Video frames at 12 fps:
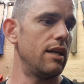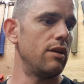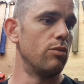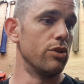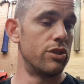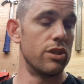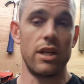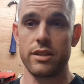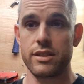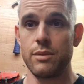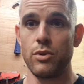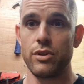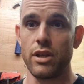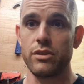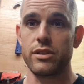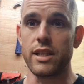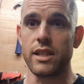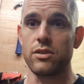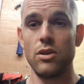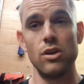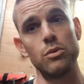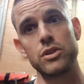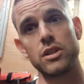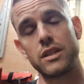Would you like to see more of those things? Or
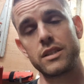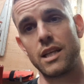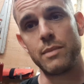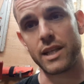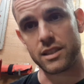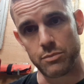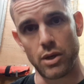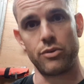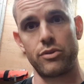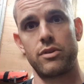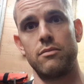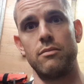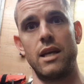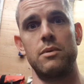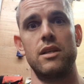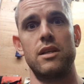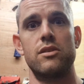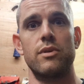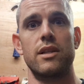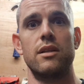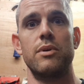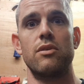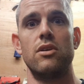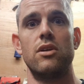would you like to see a mix of both? Maybe doing the
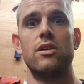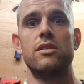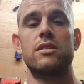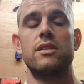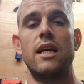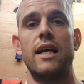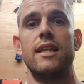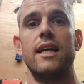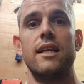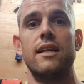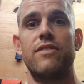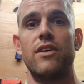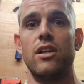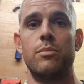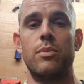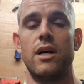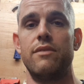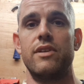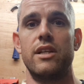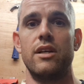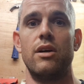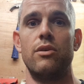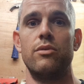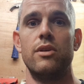build-alongs and then followed by a
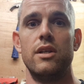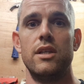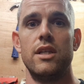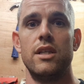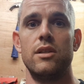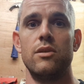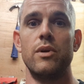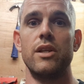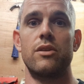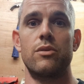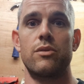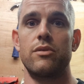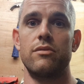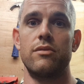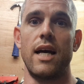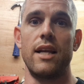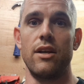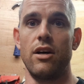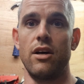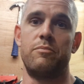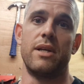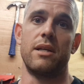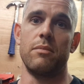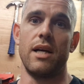video with that knife
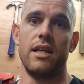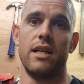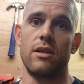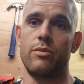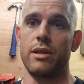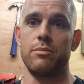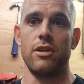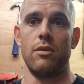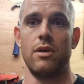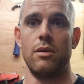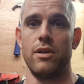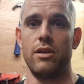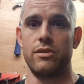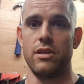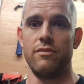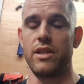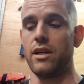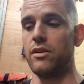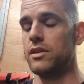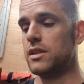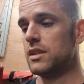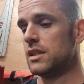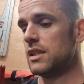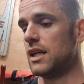being made in a quick blow-by-blow type video.
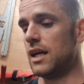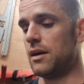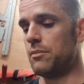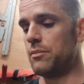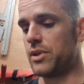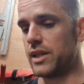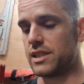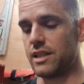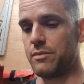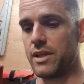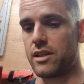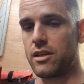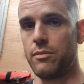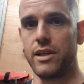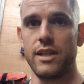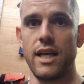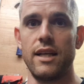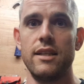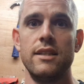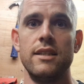Please leave me a comment on that.